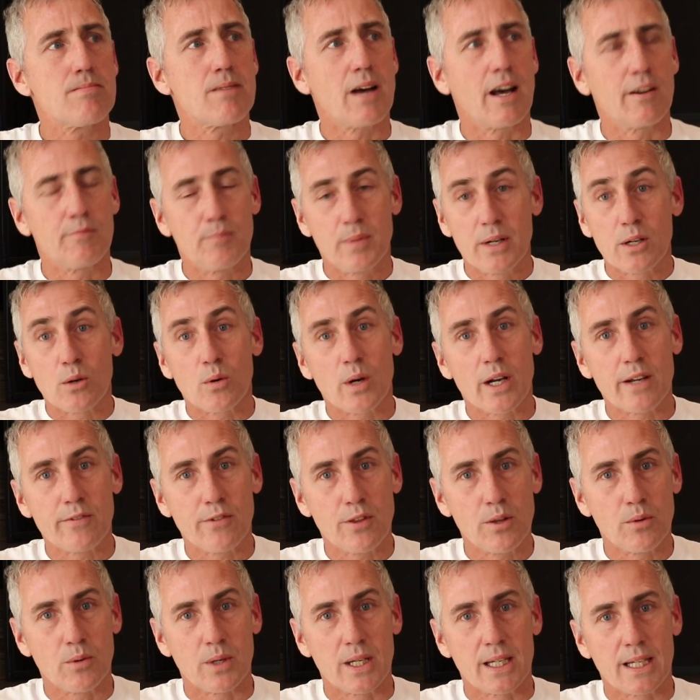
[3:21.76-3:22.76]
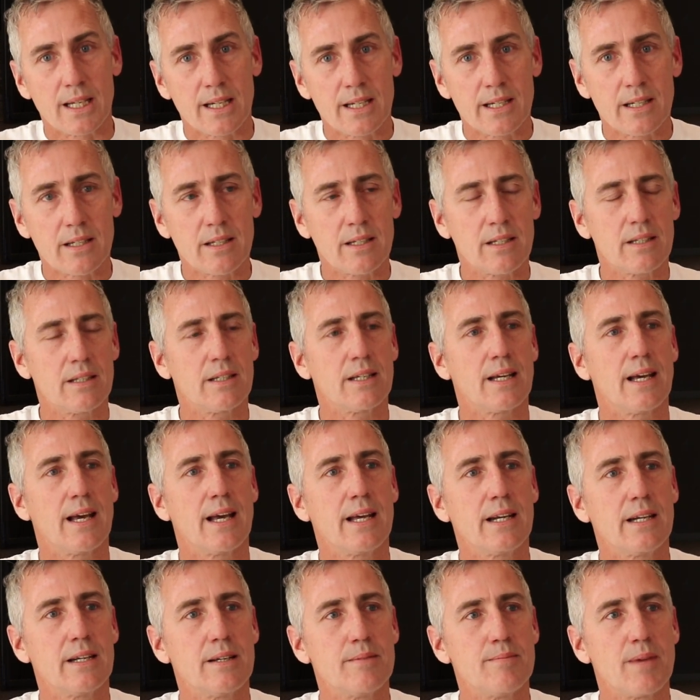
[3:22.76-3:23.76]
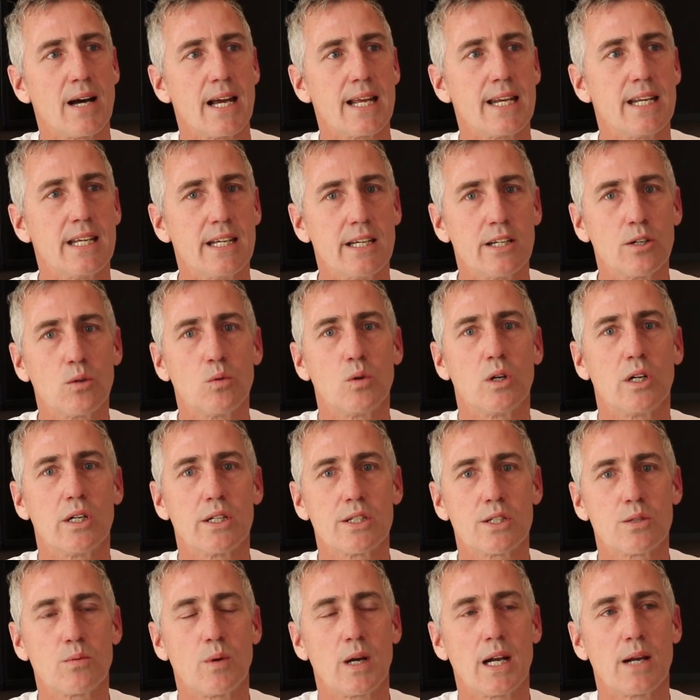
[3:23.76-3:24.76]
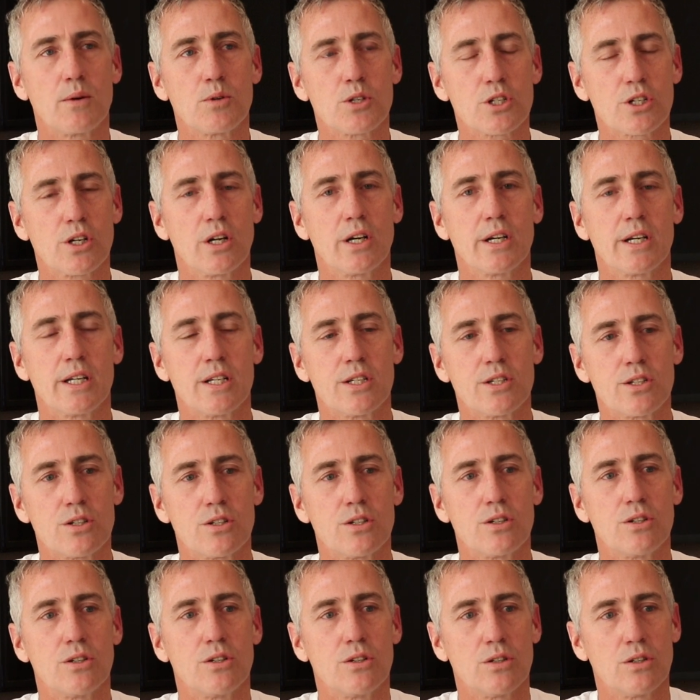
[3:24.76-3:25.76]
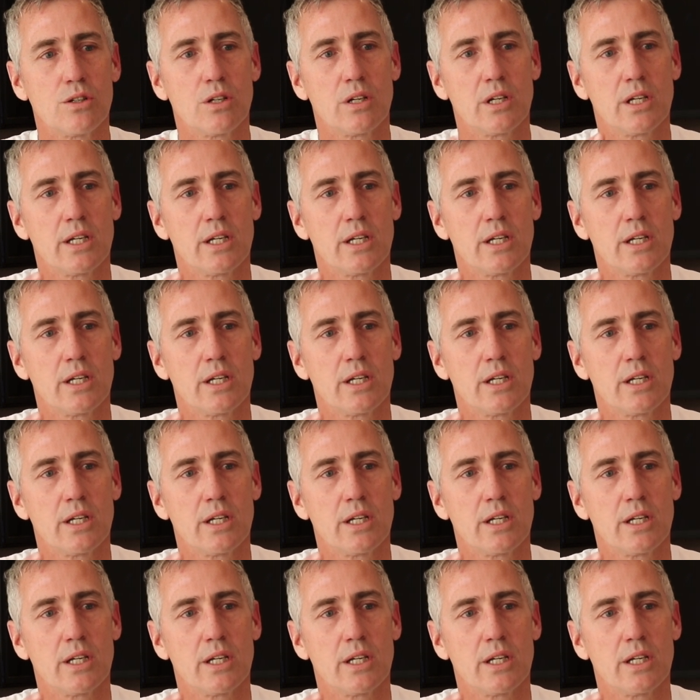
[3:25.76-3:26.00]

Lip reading: I've been away for the weekend, and my idea was, while I was gone, is to